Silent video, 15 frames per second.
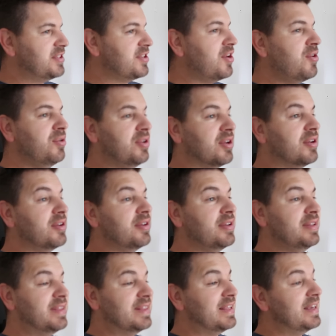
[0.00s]
Life is so
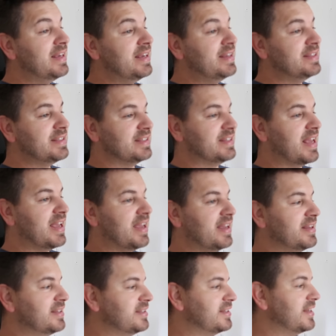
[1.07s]
good these
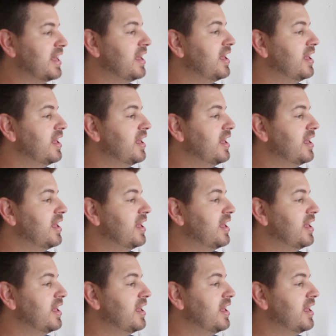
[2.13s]
days.